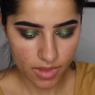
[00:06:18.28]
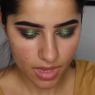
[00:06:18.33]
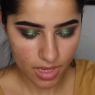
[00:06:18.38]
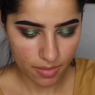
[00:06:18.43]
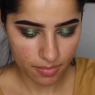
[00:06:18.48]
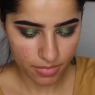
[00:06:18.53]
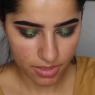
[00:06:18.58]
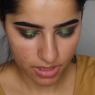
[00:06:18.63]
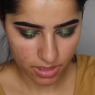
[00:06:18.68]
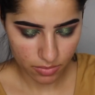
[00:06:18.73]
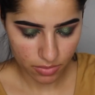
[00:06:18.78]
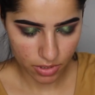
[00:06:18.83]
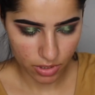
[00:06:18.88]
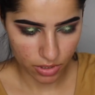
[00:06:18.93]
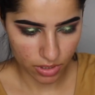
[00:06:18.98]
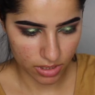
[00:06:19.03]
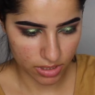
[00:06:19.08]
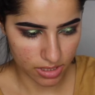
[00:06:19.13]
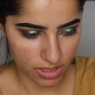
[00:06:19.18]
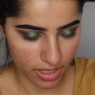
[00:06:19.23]
Let me see what
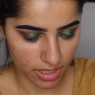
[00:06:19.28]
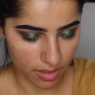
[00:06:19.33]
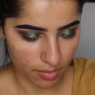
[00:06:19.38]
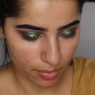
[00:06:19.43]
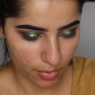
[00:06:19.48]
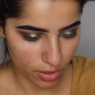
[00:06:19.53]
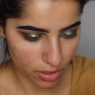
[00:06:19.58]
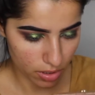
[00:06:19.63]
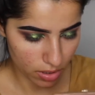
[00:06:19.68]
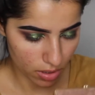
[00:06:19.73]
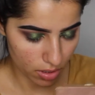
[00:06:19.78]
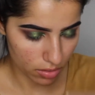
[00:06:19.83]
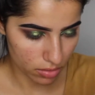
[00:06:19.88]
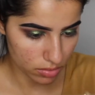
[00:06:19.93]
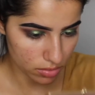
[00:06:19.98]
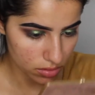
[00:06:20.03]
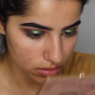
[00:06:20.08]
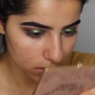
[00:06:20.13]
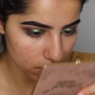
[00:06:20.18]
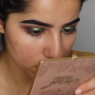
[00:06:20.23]
it looks like up
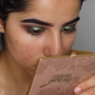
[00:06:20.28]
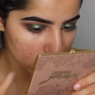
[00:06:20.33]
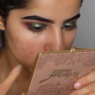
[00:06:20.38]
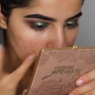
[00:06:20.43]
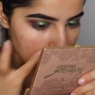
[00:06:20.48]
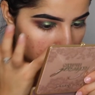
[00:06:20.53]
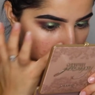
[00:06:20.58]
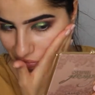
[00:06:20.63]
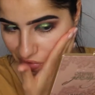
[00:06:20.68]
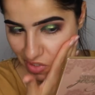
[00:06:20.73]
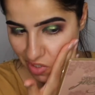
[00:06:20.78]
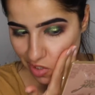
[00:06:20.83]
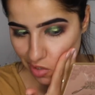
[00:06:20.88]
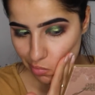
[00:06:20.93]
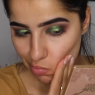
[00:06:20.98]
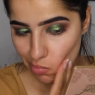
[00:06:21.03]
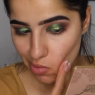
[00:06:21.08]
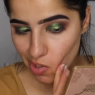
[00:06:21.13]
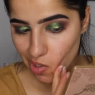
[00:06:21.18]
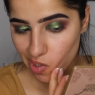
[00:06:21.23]
close. It's like
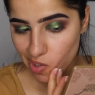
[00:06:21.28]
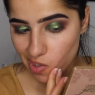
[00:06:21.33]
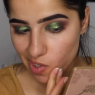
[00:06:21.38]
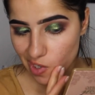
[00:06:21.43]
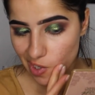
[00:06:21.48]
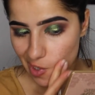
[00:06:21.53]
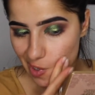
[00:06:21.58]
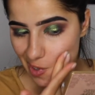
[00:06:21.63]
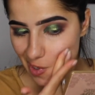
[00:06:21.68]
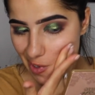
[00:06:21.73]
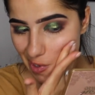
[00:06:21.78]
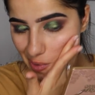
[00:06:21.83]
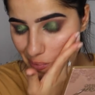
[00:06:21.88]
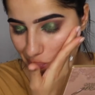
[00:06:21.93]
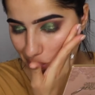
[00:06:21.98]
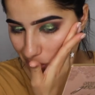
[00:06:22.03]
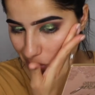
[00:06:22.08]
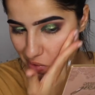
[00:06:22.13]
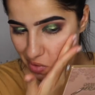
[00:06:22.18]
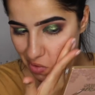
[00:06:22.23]
balling up.